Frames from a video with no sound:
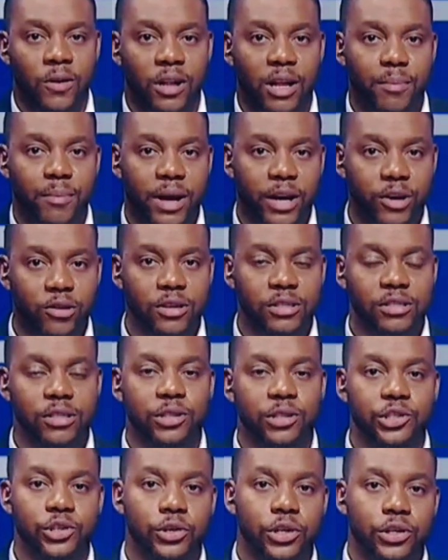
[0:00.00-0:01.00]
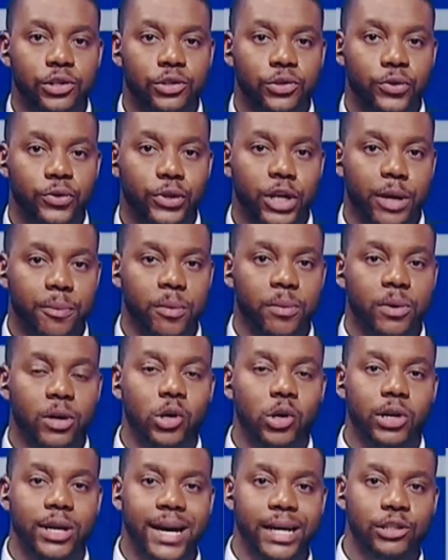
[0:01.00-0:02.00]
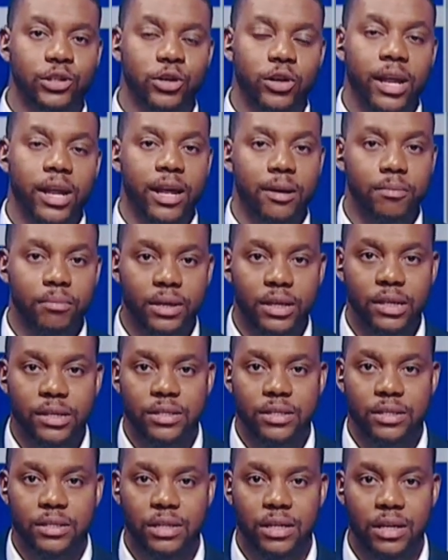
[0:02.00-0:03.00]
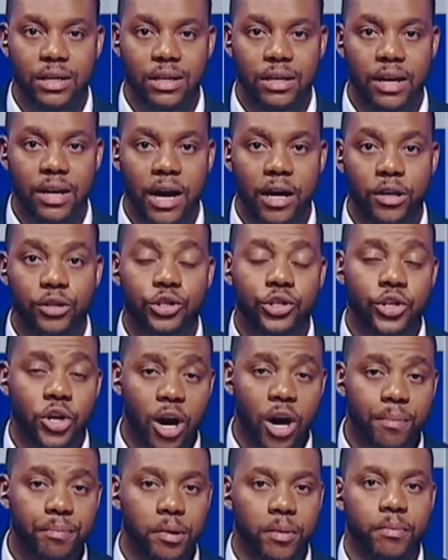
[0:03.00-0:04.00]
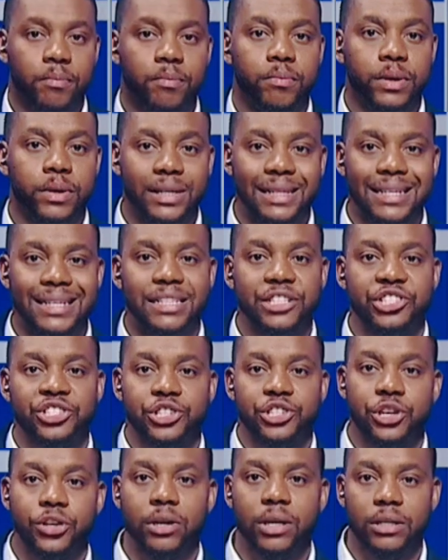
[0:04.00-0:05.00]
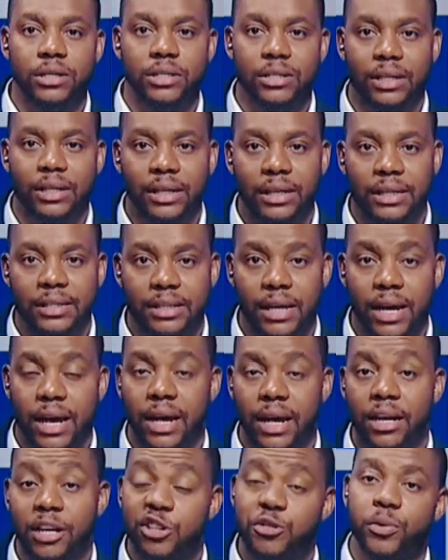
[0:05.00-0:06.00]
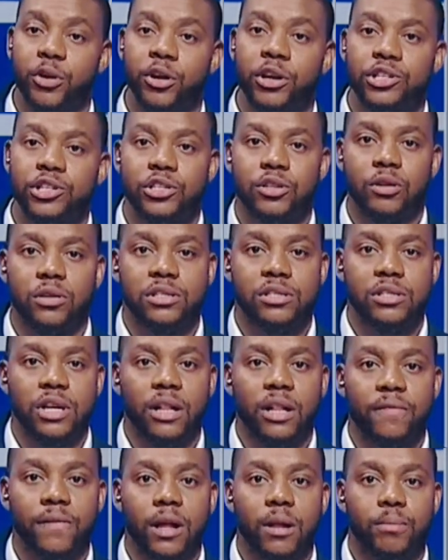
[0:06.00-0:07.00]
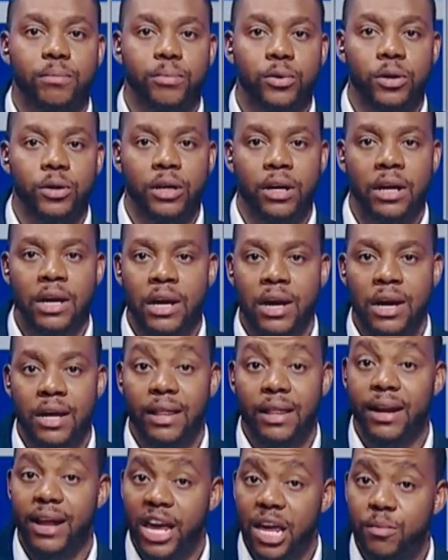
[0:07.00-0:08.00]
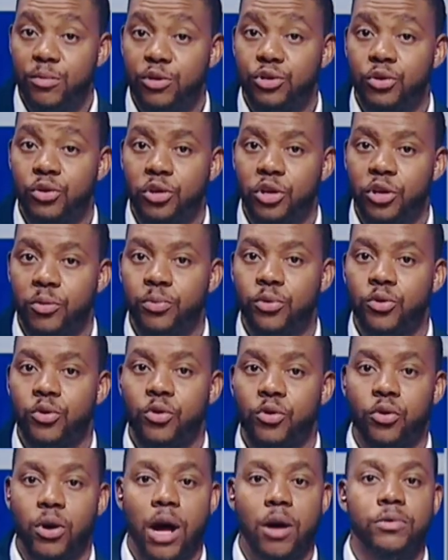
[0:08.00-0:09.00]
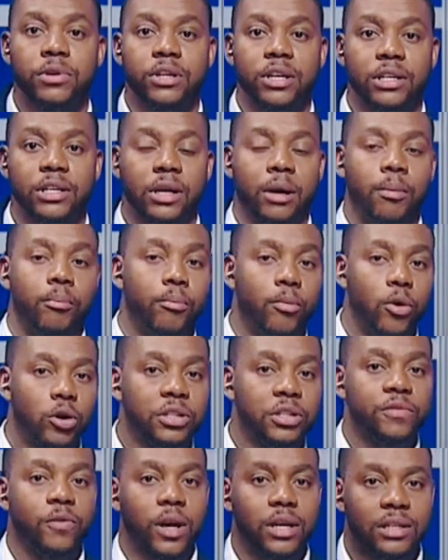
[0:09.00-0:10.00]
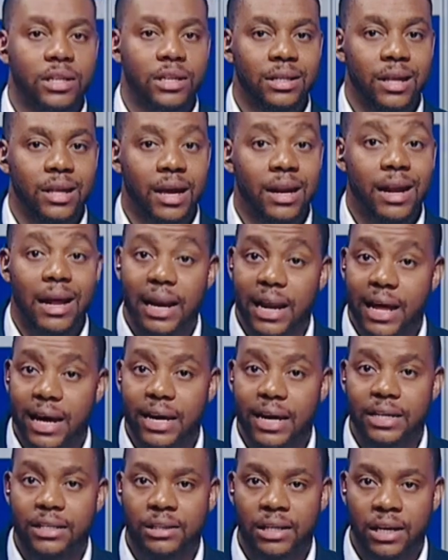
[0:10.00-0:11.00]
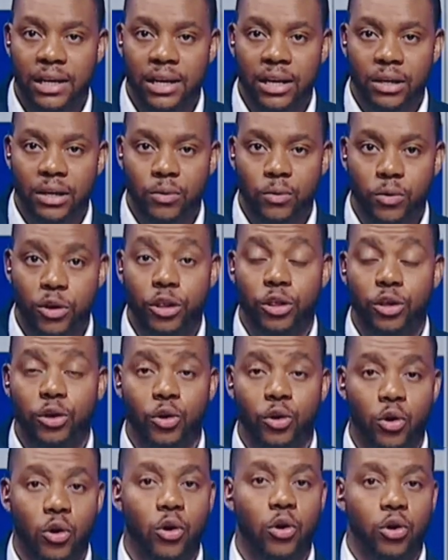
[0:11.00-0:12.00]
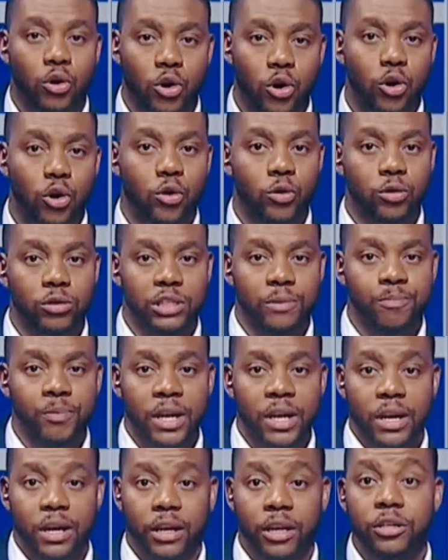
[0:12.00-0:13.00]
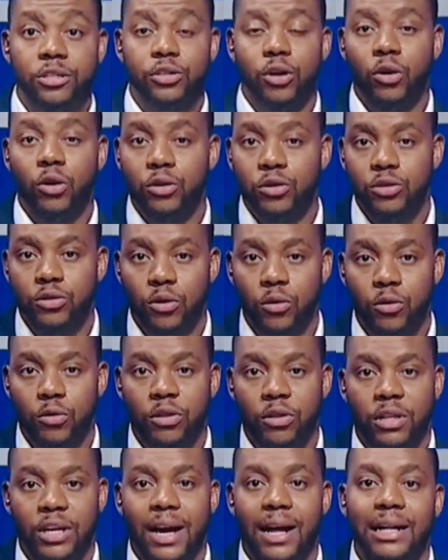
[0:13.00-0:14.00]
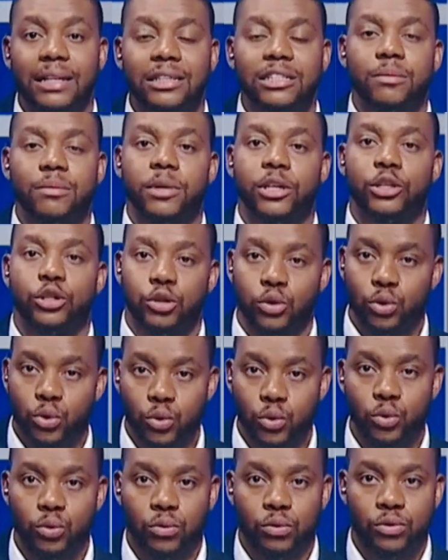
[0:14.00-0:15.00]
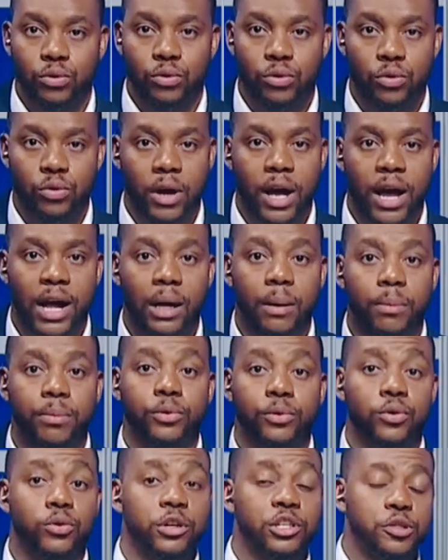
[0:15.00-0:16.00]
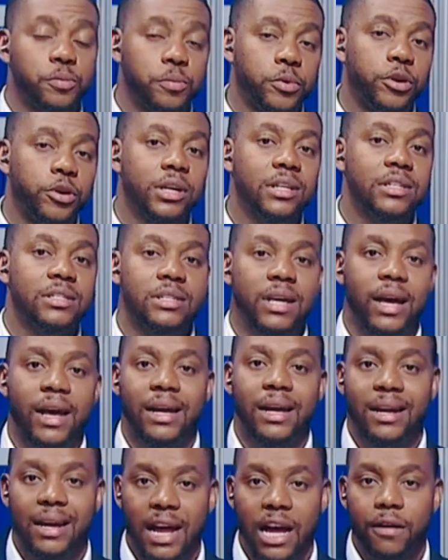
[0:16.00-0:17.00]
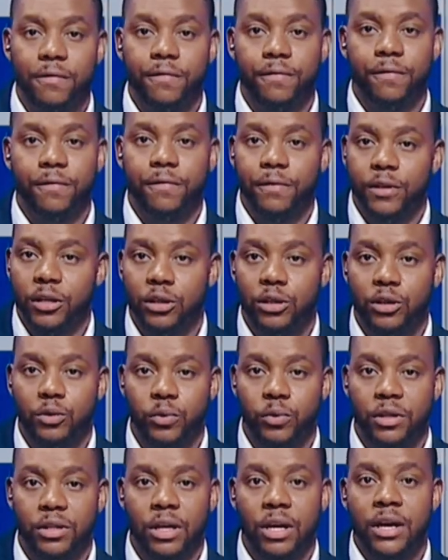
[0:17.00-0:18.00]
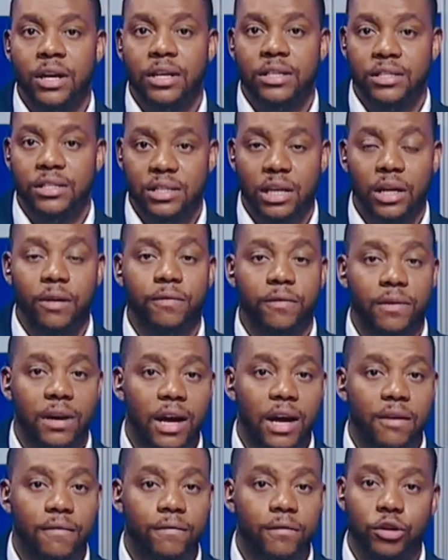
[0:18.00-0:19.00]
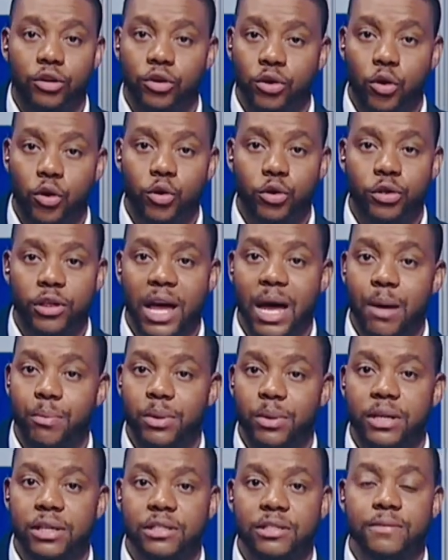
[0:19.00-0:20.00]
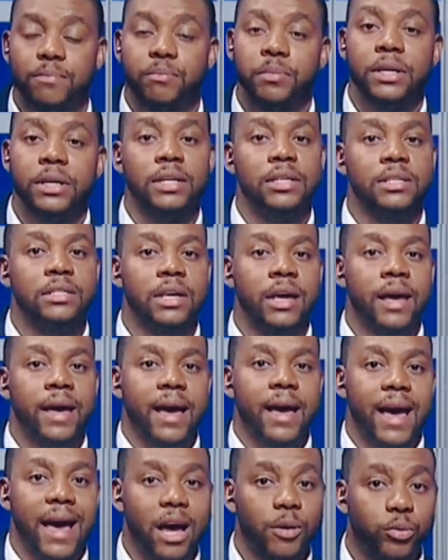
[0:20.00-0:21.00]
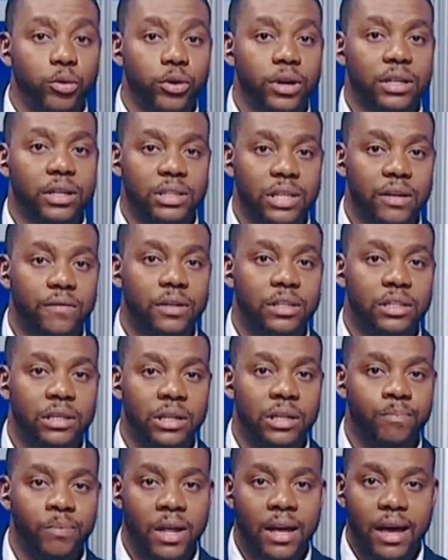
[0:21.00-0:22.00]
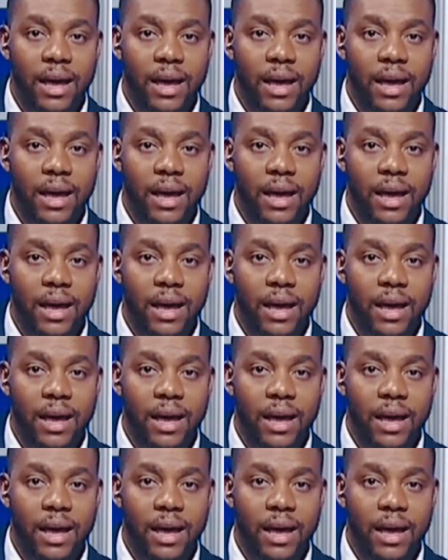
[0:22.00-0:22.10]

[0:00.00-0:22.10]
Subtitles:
Welcome back. You're still tuning in to Namibia Connect on NBC. Now, Top Brilliant Secrets is an inspirational self-help book that aims to keep you grounded, motivated, and aligned with your goals. It is also the ultimate tool to help you experience a life filled with self-love, growth, happiness, peace, and productivity,